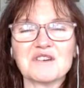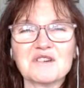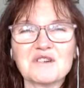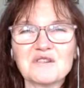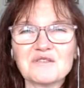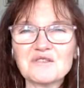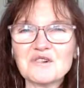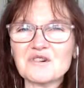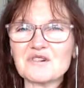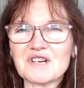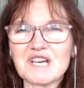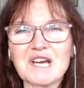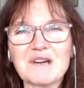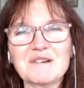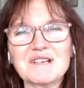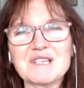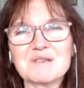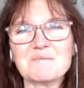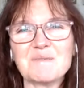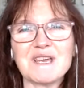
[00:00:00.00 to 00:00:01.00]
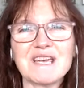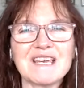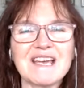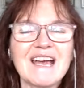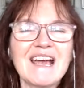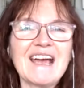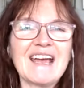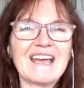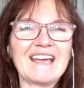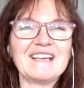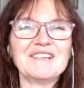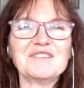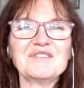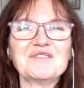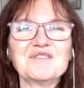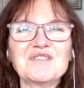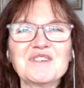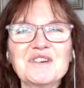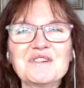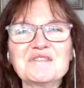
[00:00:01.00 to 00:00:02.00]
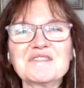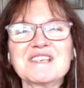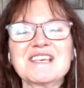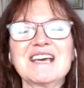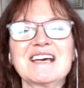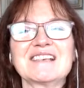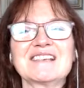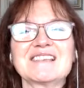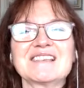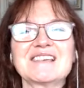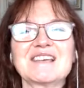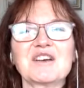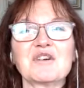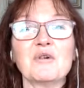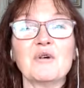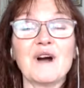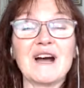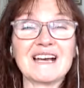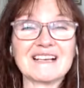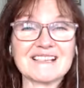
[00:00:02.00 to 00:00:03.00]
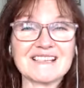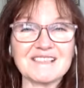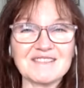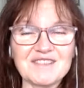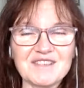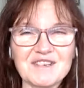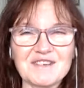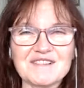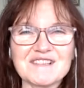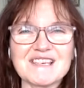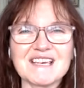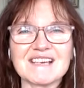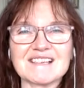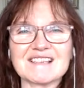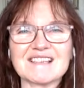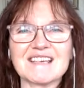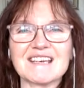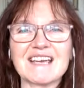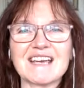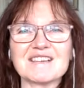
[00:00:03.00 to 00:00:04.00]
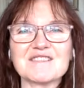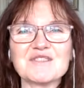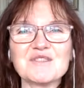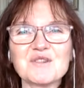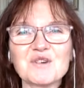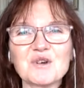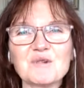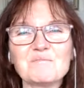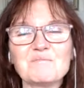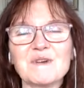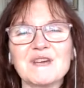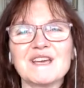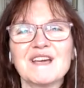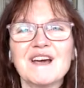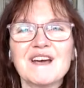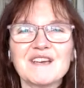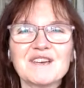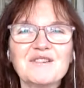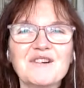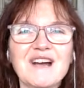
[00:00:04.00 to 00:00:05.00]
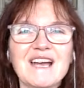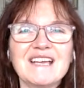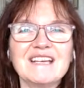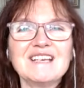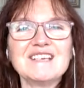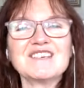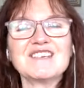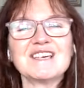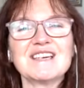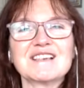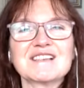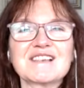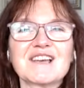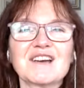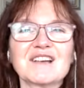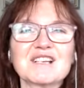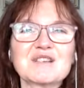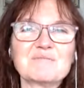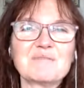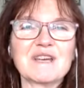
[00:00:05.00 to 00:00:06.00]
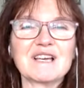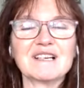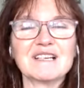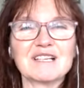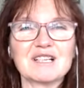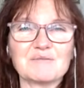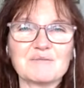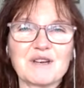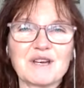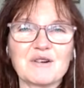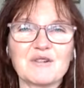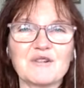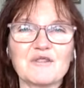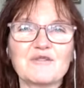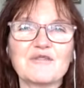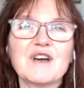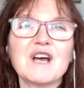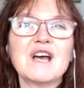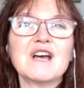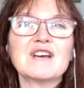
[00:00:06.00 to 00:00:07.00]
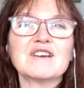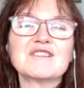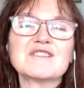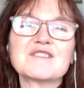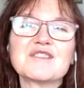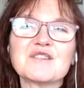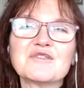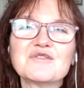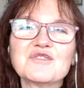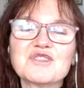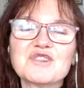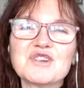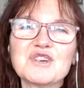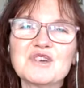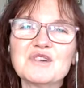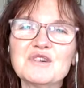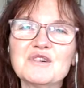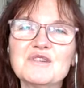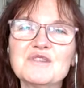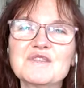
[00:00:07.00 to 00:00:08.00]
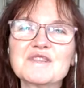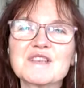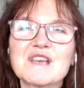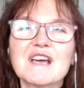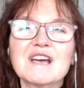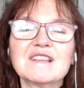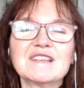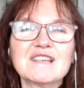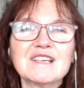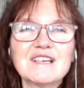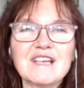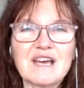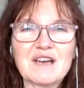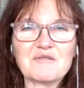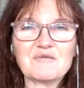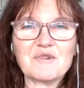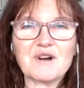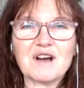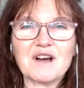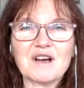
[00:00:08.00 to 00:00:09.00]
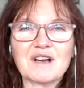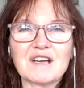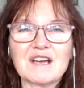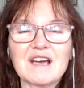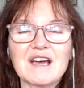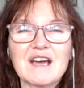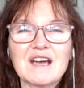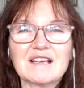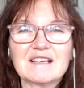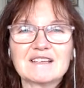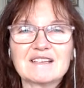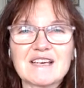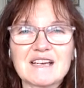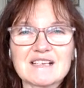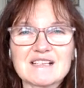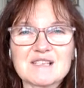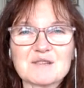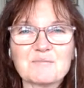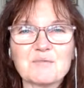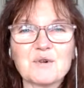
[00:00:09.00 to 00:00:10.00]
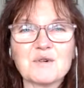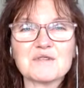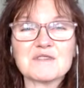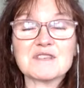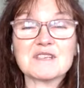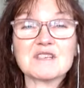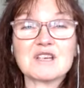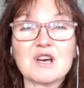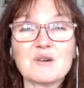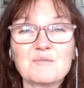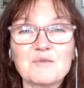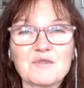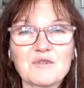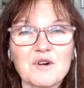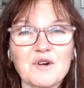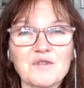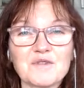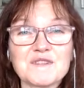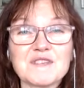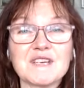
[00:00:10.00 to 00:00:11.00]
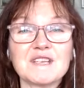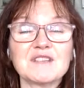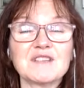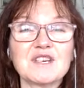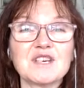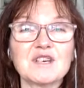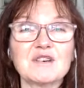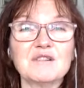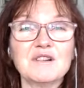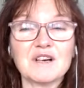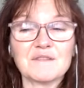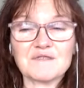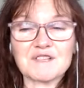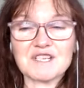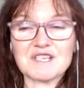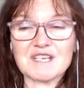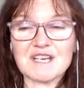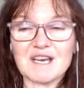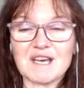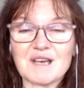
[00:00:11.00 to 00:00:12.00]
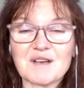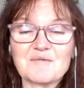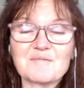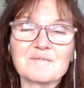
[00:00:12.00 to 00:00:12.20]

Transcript: You're not going to be enthusiastic or as enthusiastic as you could be. Your energy is going to be a little bit off. So choose the network that supports the type of content that you love to share.